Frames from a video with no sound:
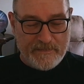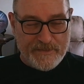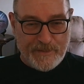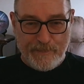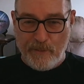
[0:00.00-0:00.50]
that
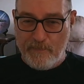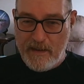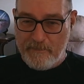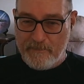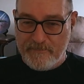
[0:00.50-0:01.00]
I'd
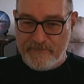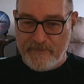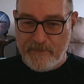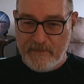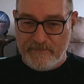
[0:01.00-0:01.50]
support
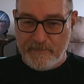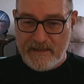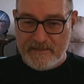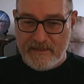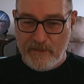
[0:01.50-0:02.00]
mum
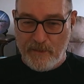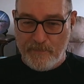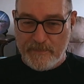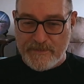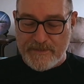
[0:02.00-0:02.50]
from that day
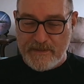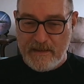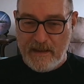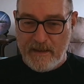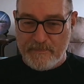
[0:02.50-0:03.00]

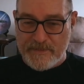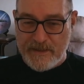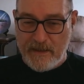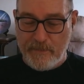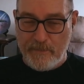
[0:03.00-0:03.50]
onwards.
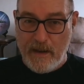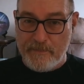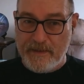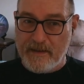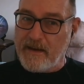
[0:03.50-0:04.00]

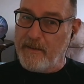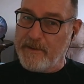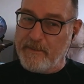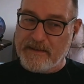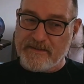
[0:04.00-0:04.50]
So only a
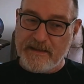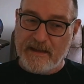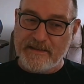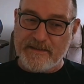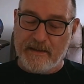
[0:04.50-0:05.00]
couple of
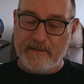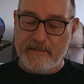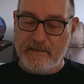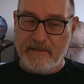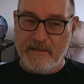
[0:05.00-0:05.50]
months
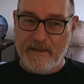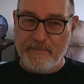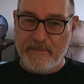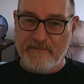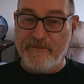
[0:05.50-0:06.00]
later,
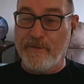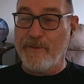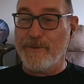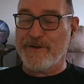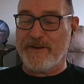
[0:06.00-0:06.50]

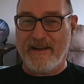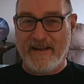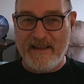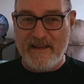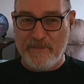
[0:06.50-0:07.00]

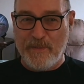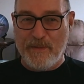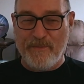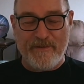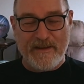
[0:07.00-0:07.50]
fortunately,
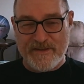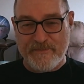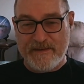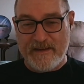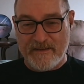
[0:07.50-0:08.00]
we were
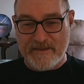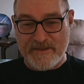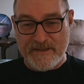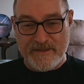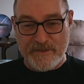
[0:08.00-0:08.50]
facing
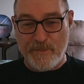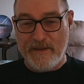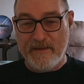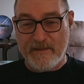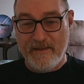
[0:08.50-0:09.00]

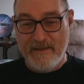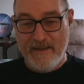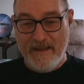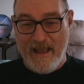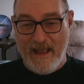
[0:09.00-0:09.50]
redundancies at work,
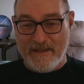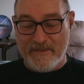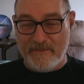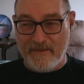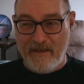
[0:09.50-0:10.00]

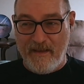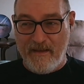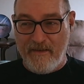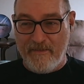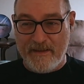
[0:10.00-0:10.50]
and
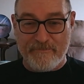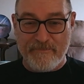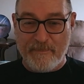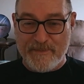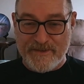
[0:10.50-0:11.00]

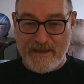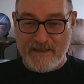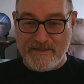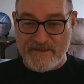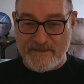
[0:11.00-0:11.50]
I grabbed
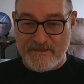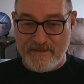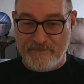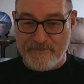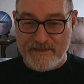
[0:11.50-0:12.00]
the
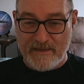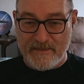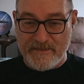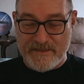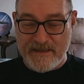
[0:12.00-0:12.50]
chance of
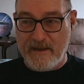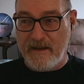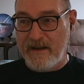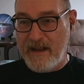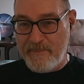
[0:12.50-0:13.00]

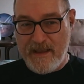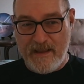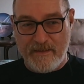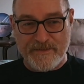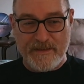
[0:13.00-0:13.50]
redundancy. I
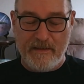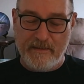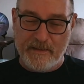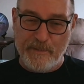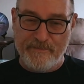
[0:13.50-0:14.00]
let my
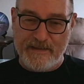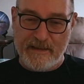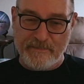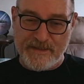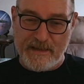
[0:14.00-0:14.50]
house out and I
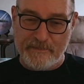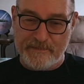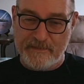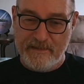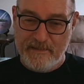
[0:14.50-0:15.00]
moved down
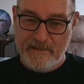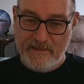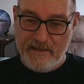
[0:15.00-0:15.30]
south